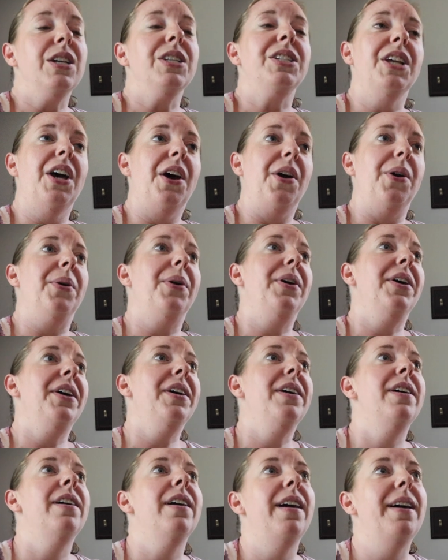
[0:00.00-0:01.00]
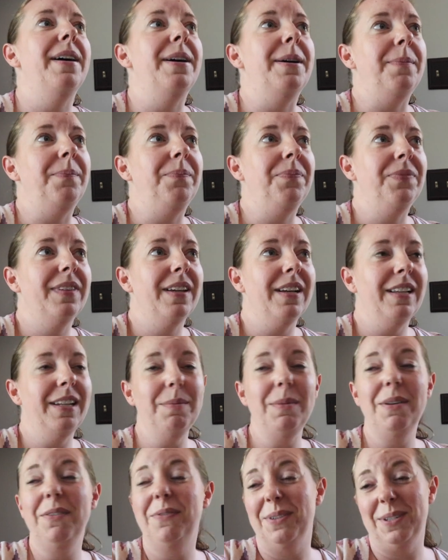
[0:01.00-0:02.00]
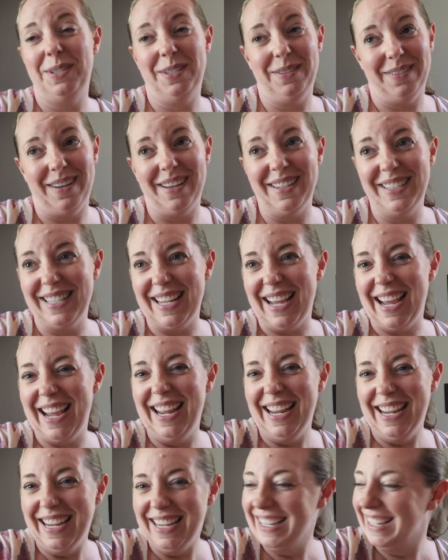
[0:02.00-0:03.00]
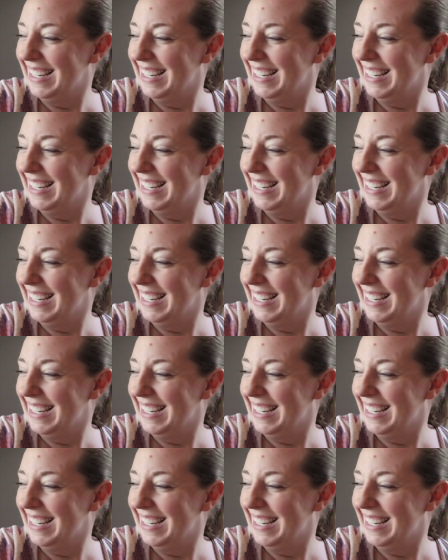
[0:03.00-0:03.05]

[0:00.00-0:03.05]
So, um, let me first of all say,